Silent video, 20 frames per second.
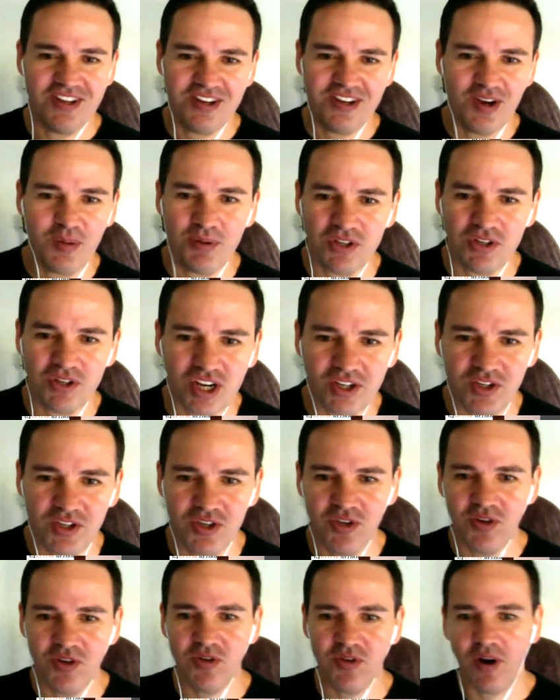I'm
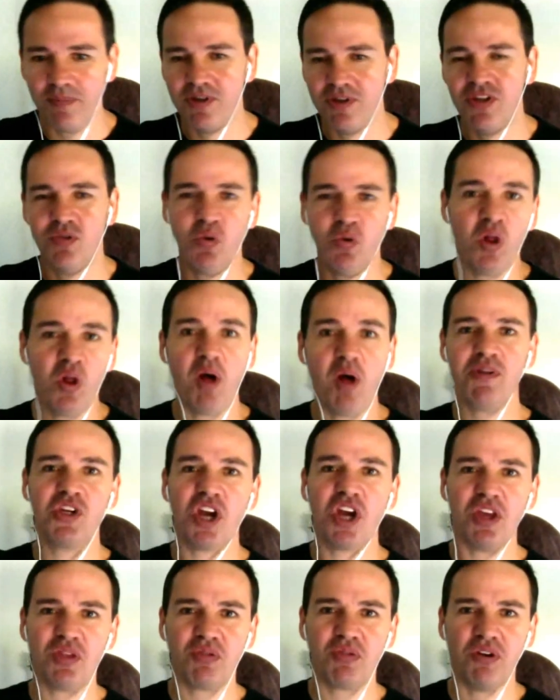a
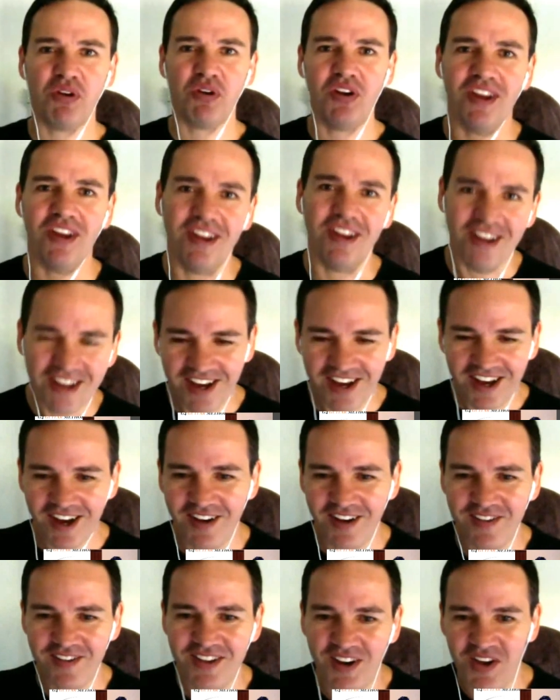J3. You
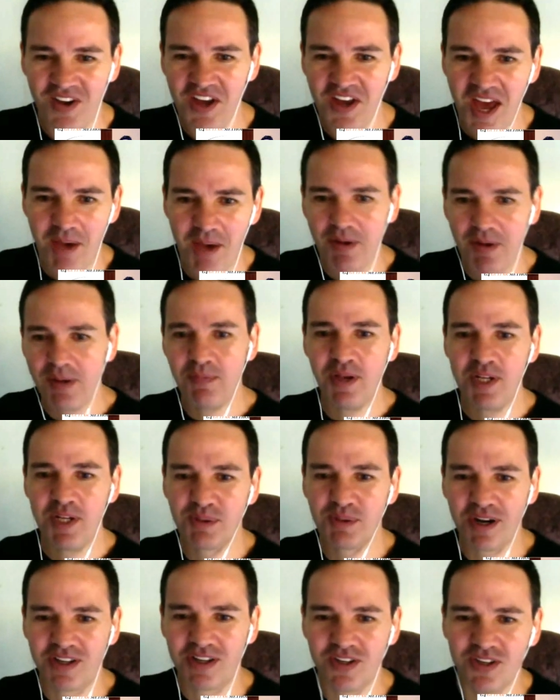know, how many minutes
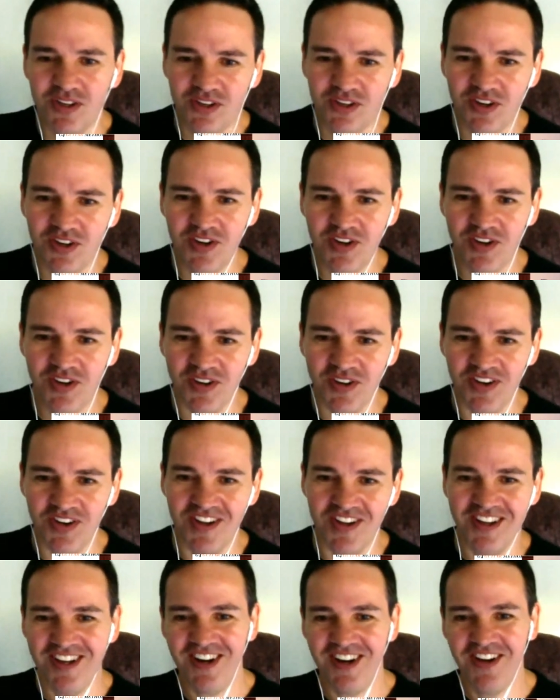practice did you do?
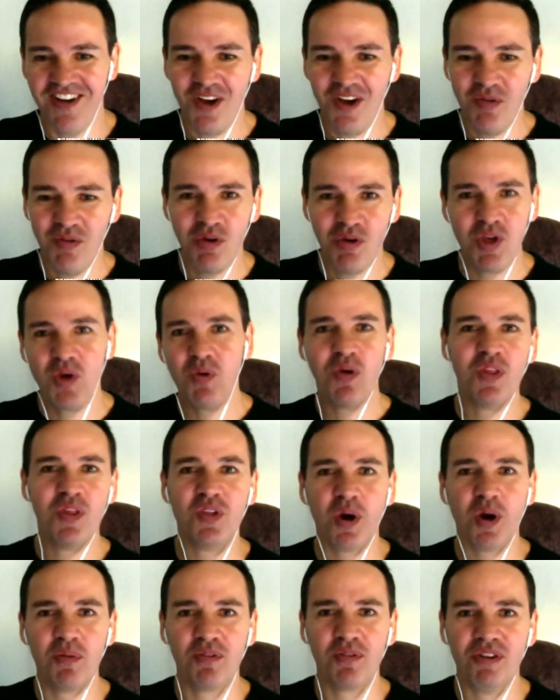You know, were you on the
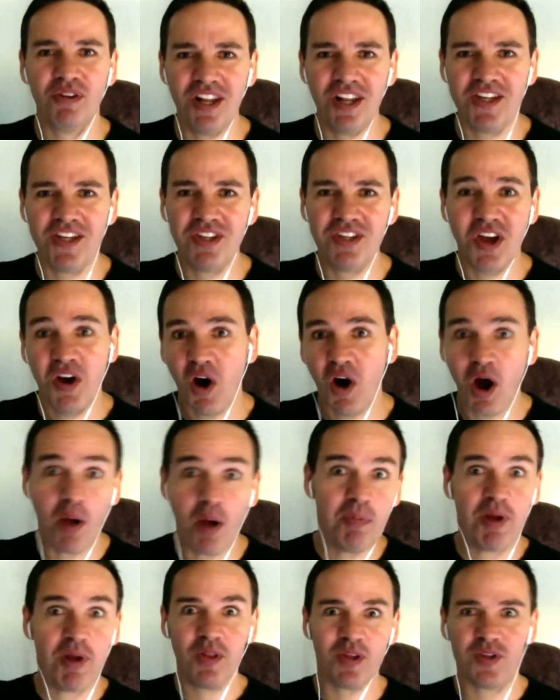top 3 list?
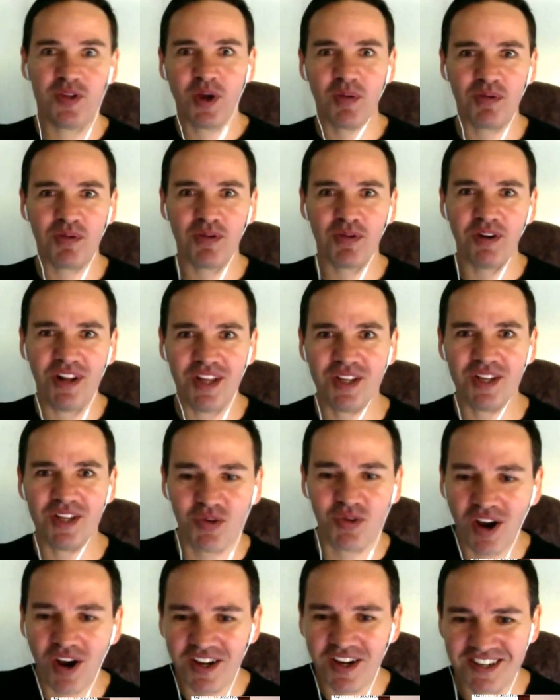I've been on the top 3 list
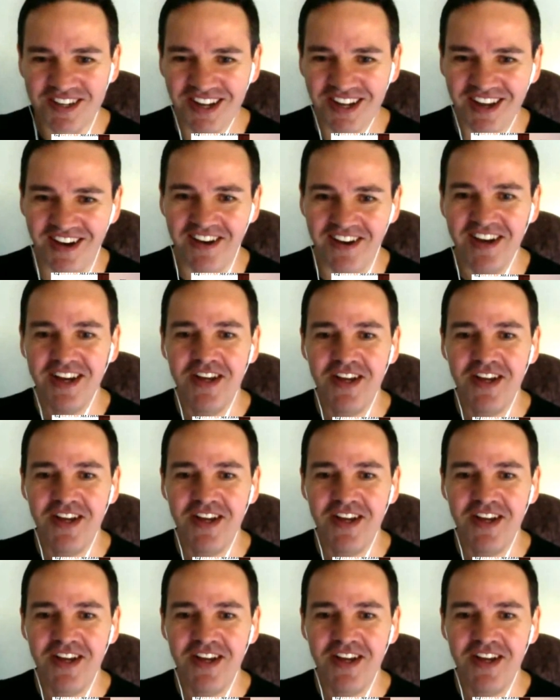twice now.